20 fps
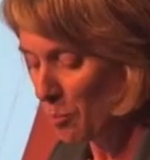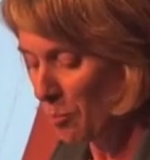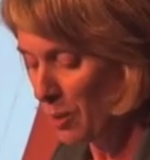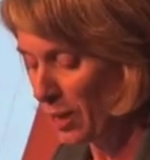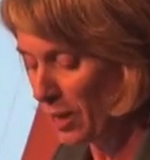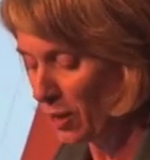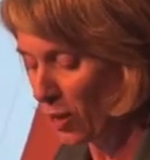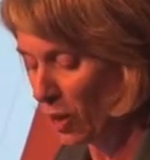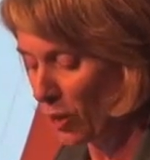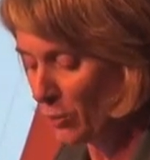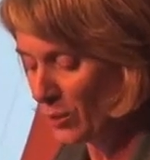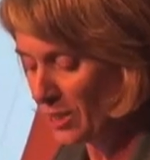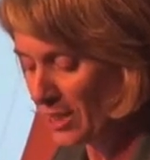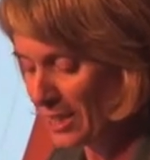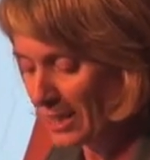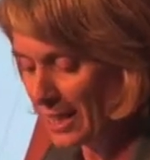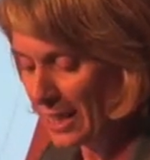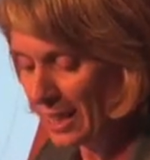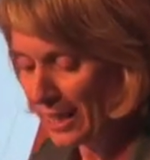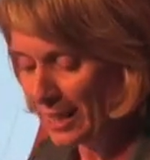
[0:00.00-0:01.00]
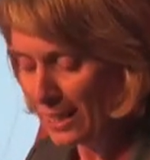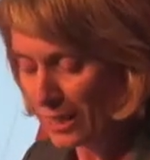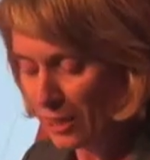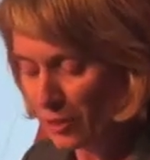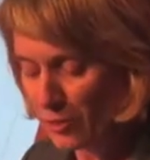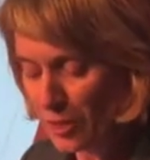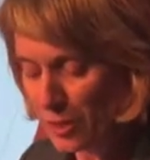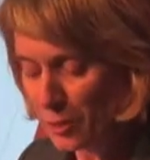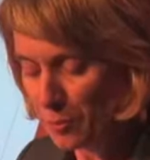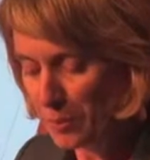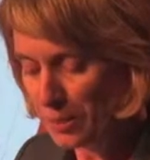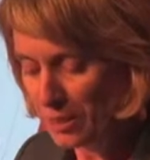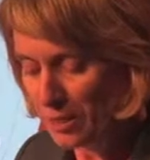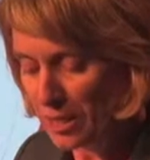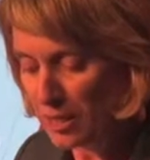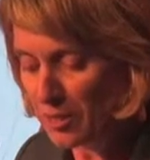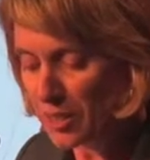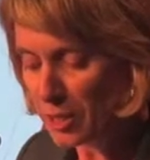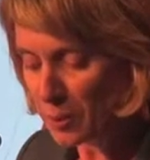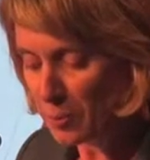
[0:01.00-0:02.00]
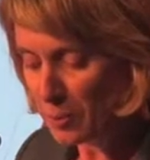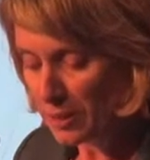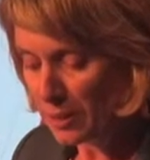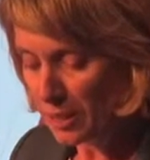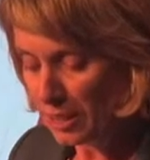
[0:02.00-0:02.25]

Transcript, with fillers: but I would say on this, in, this,